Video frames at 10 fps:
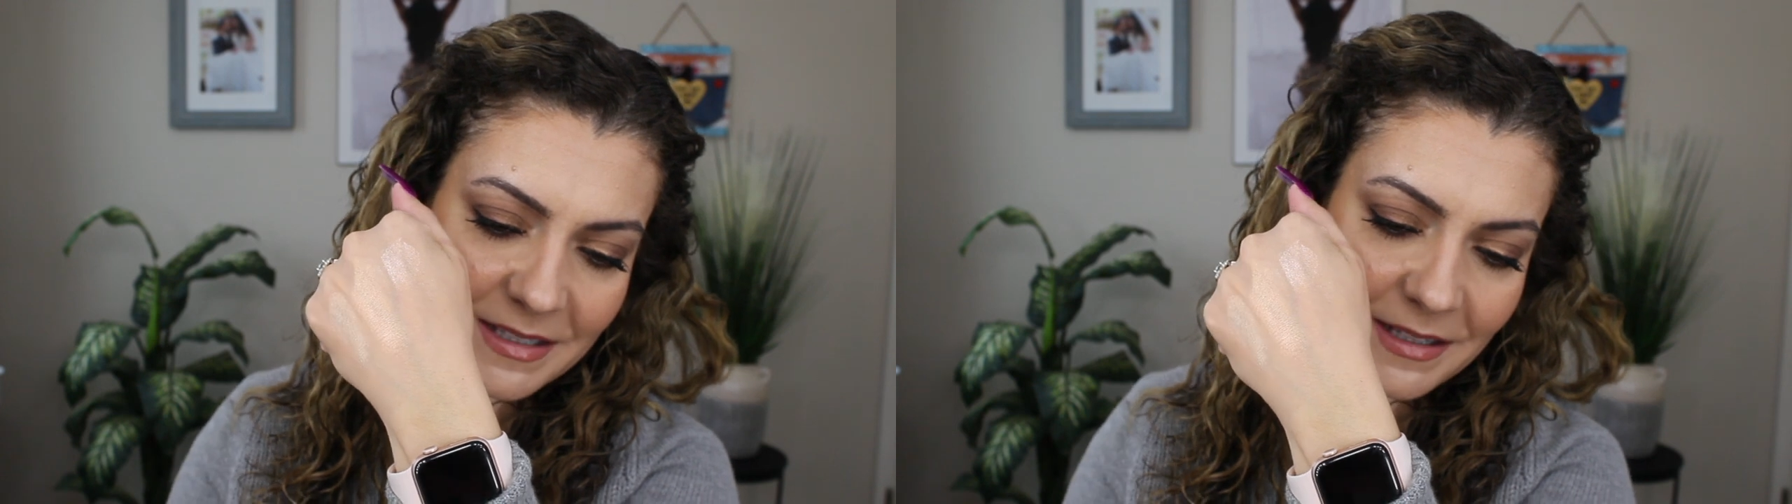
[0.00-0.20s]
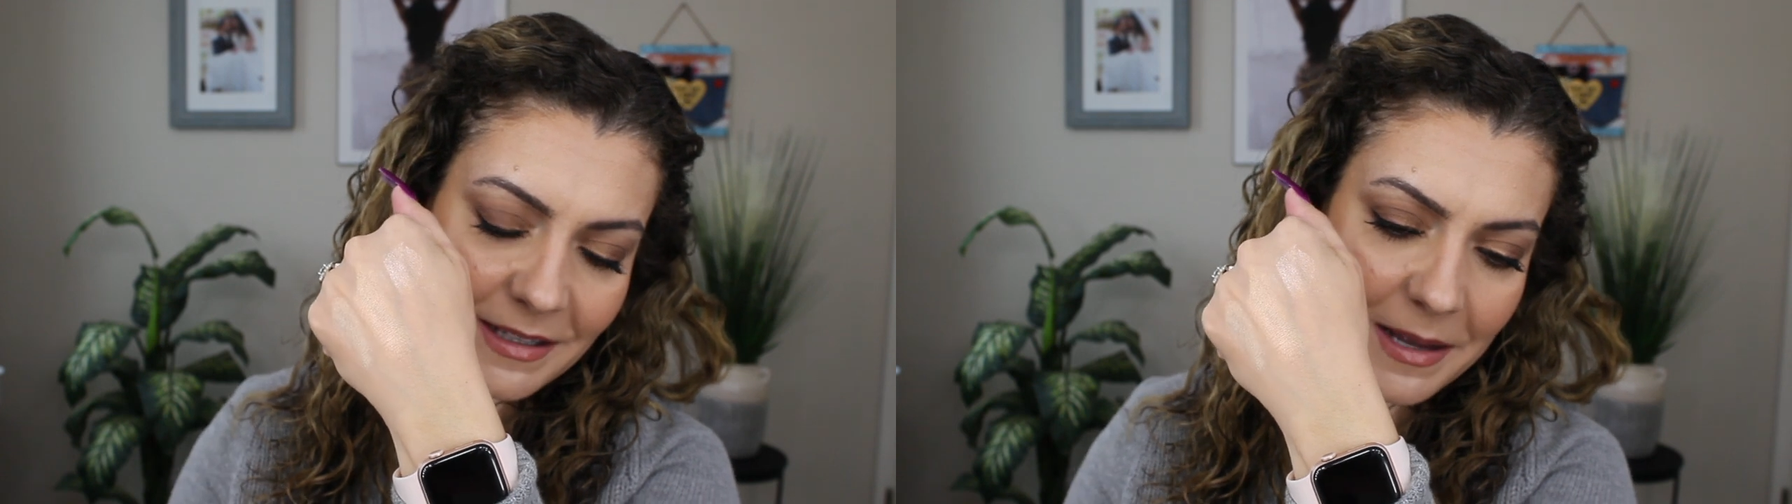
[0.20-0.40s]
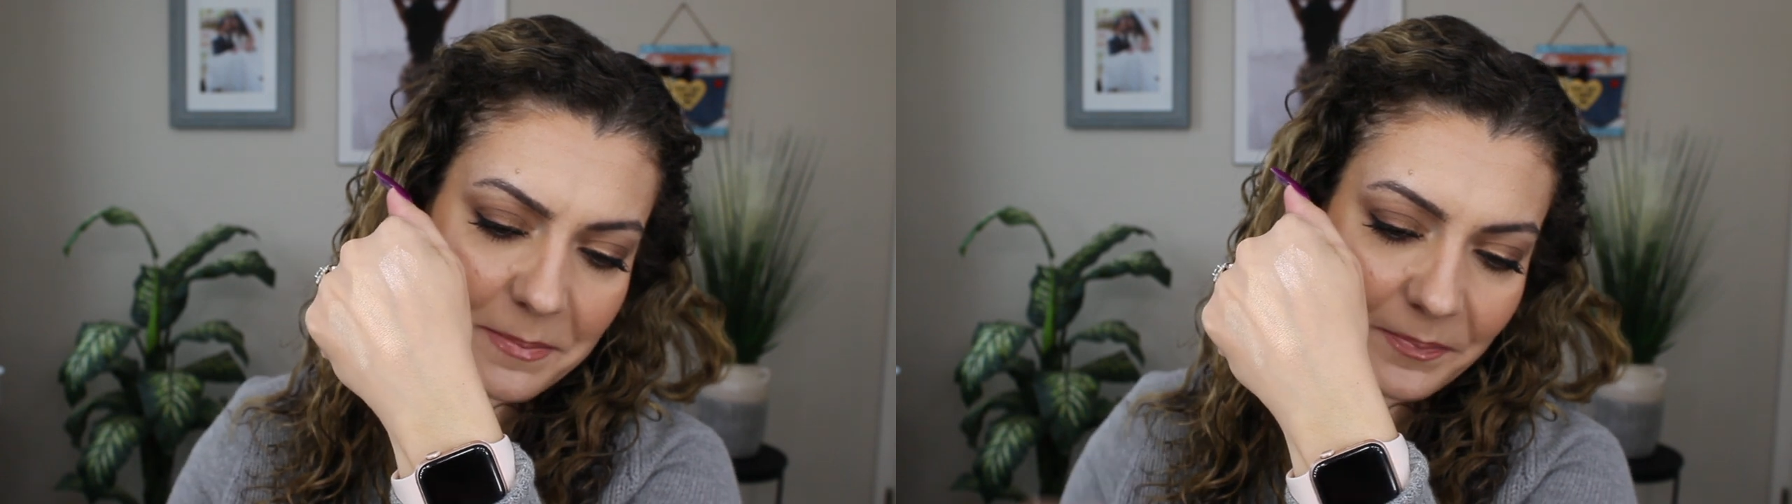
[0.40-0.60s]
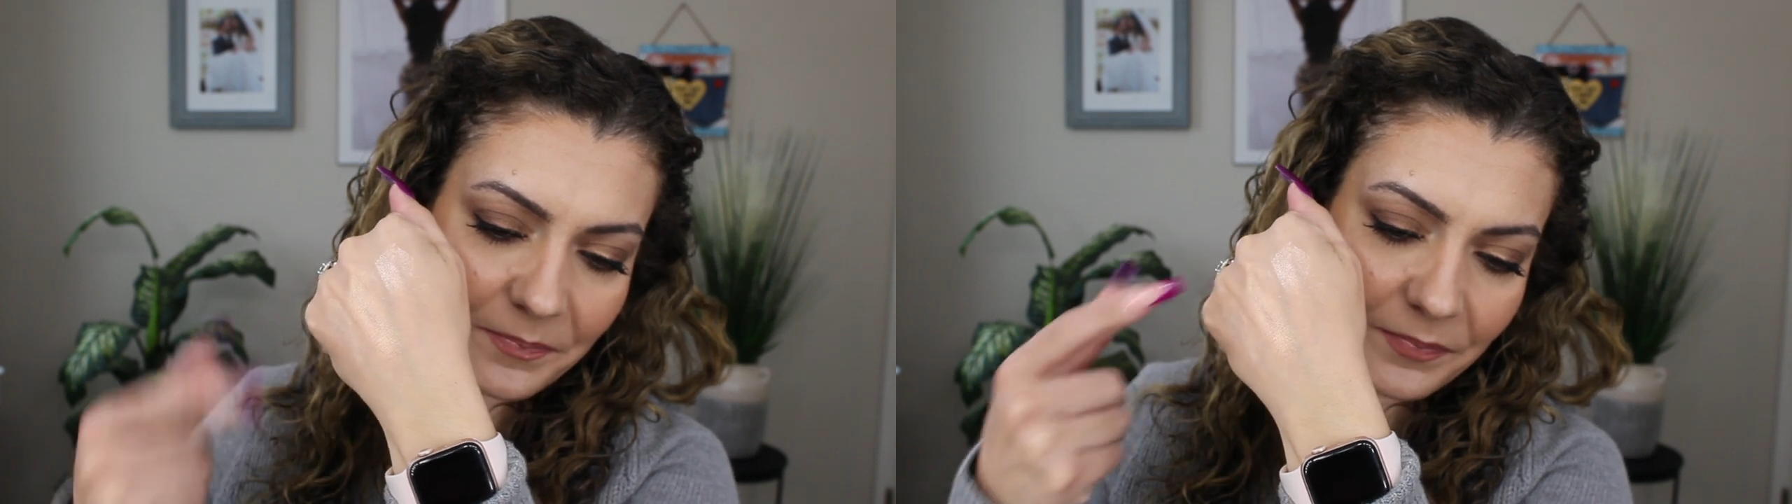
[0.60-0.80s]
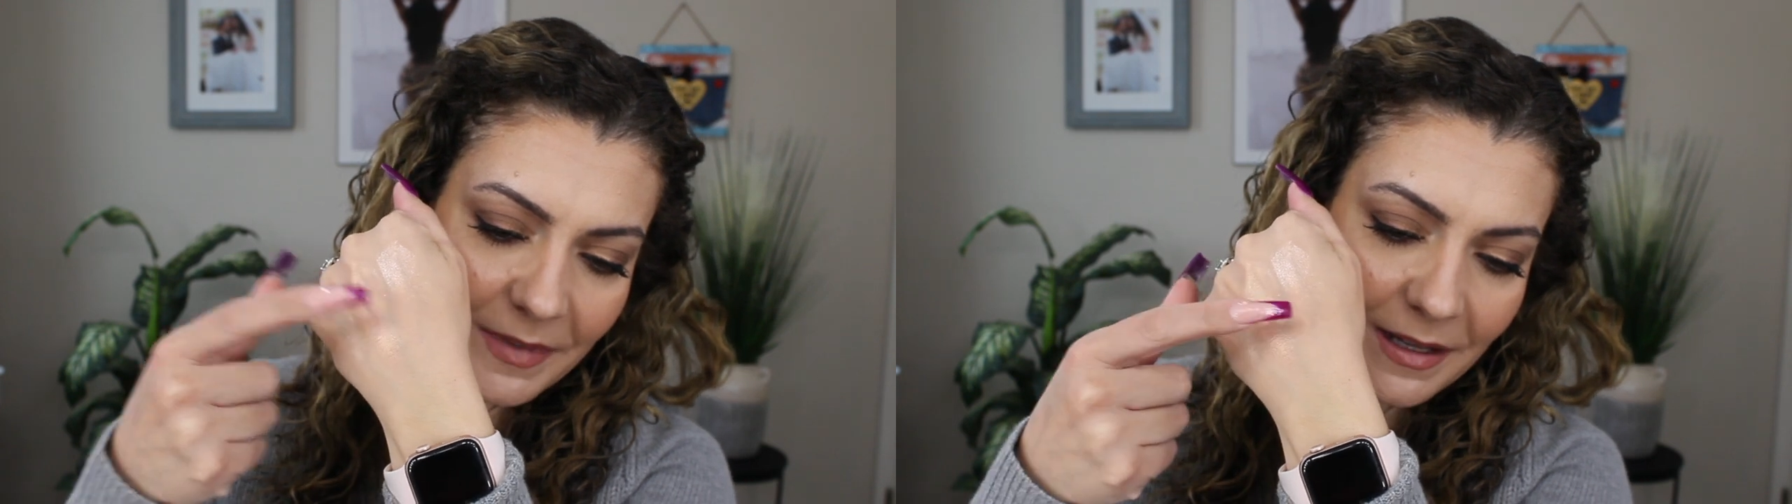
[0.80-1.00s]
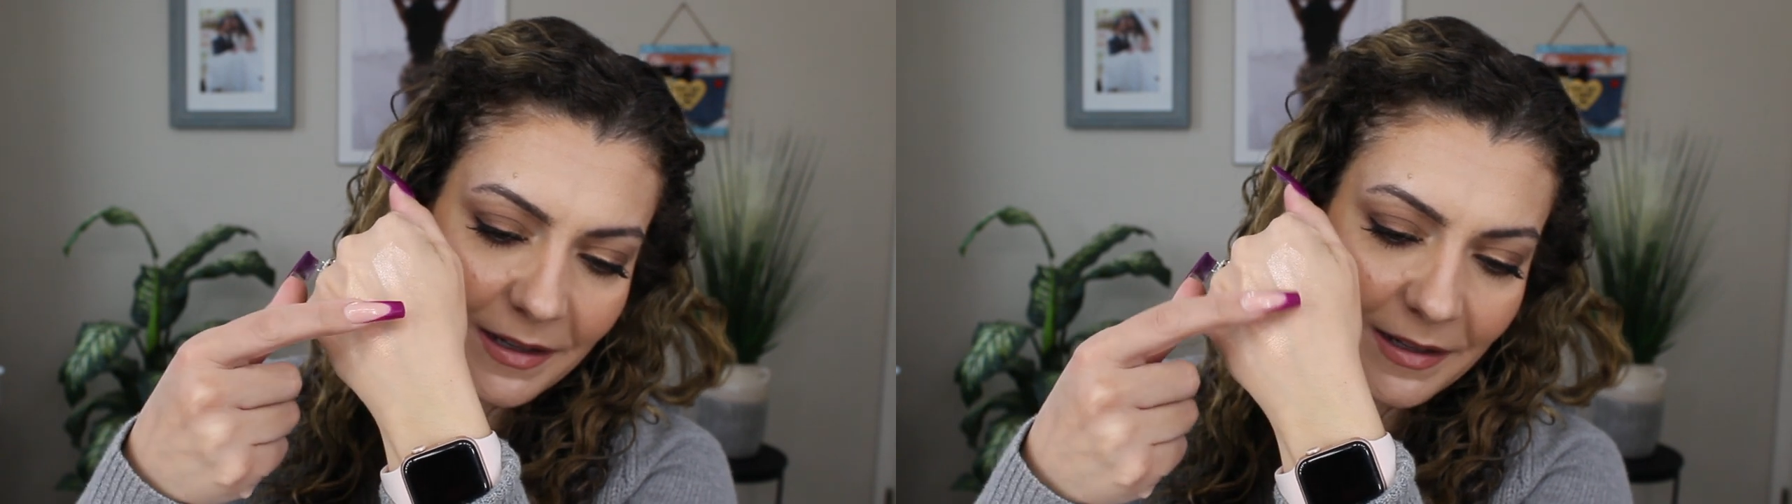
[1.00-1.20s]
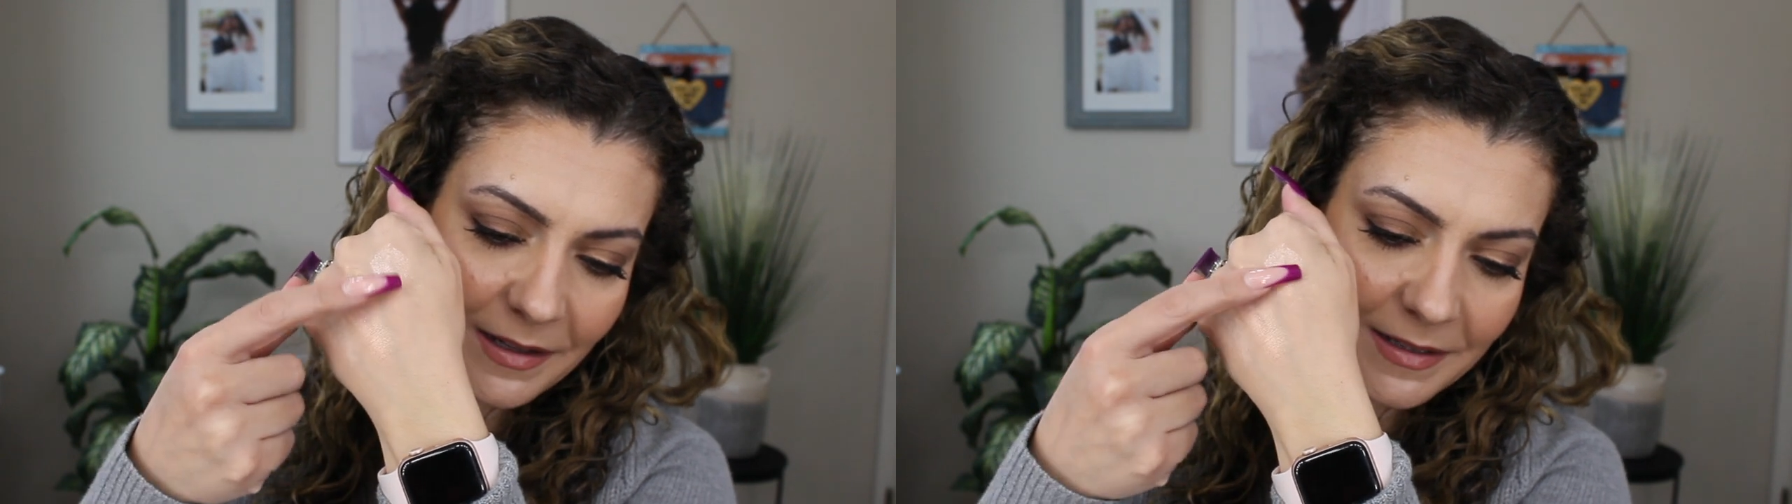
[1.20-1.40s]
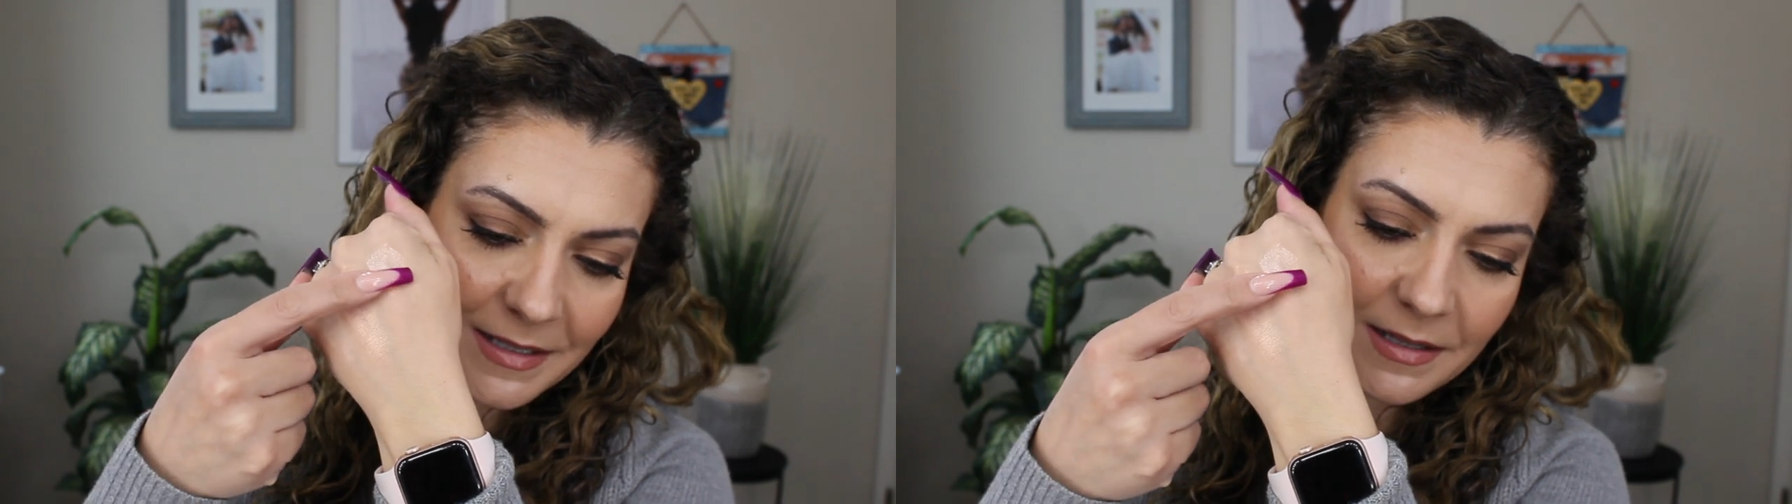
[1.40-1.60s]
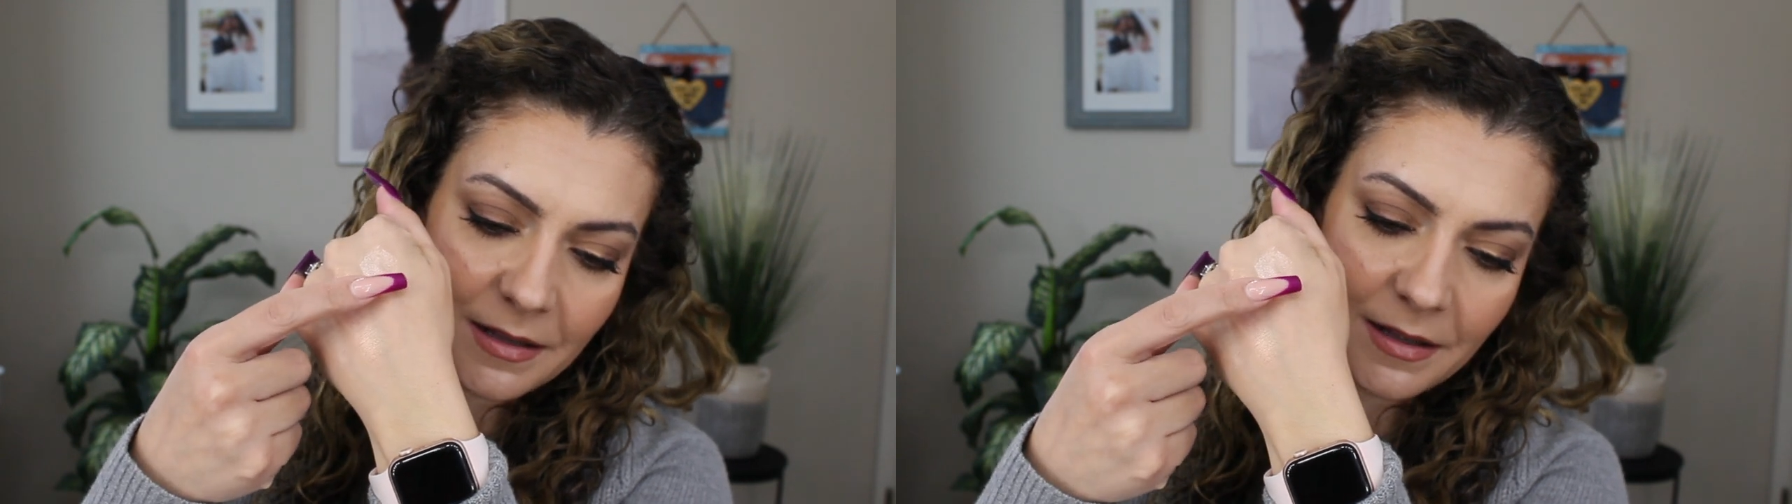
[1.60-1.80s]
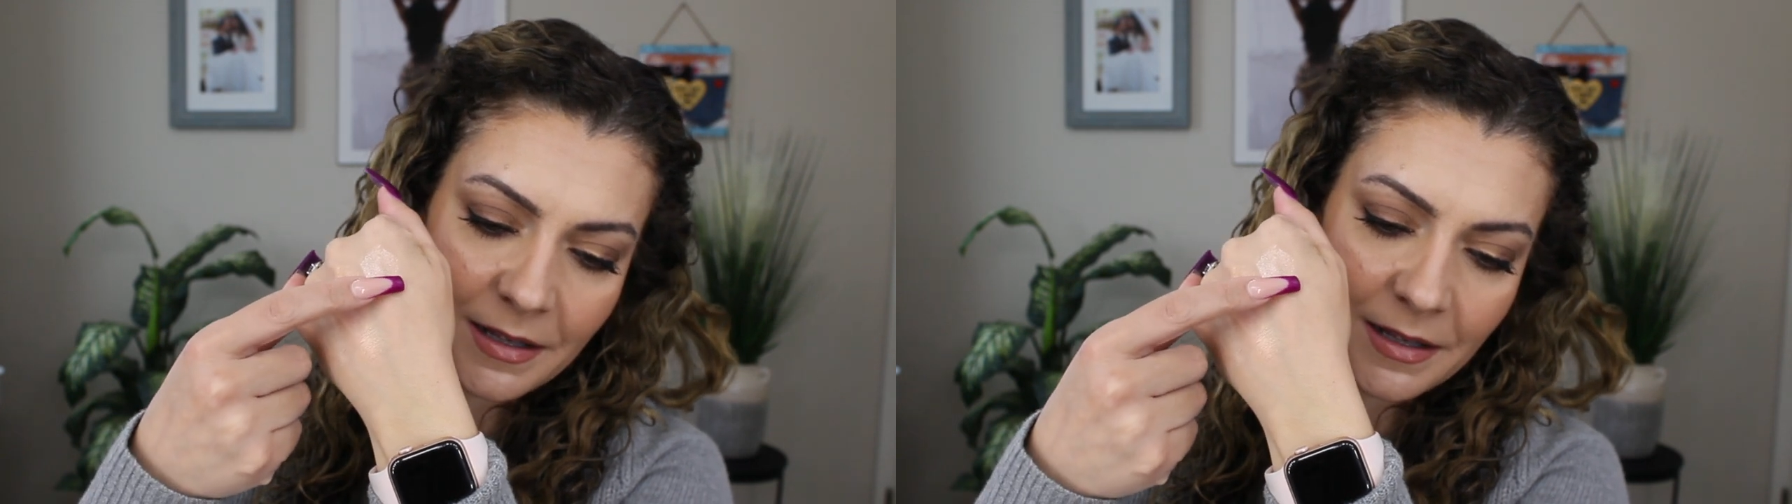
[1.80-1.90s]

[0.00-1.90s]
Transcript: see that? It's